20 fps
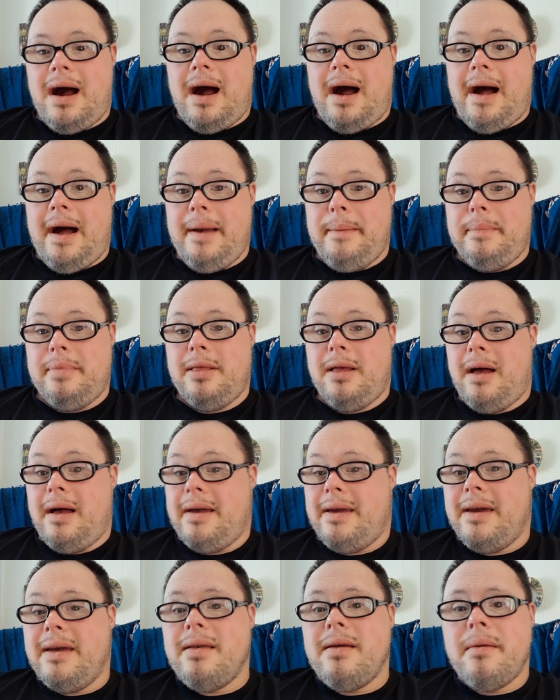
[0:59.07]
I'm
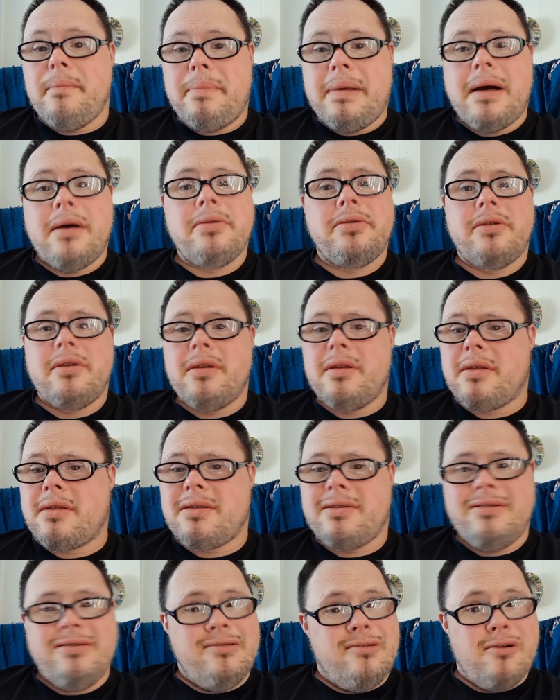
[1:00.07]
lying about
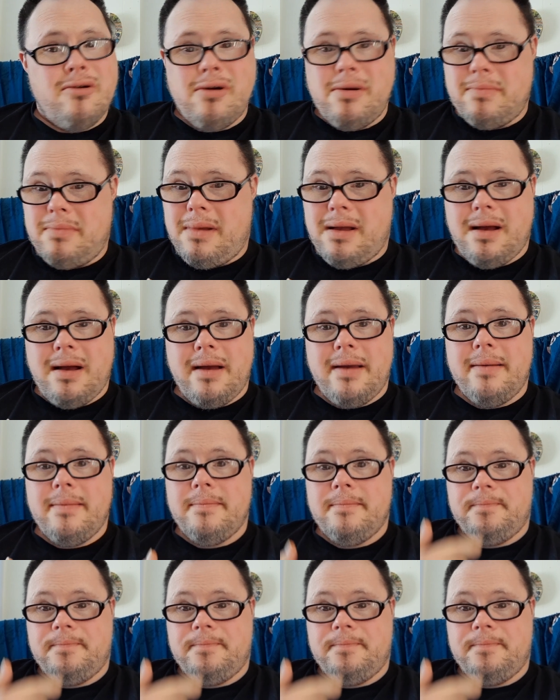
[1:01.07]
this? No, I'm not.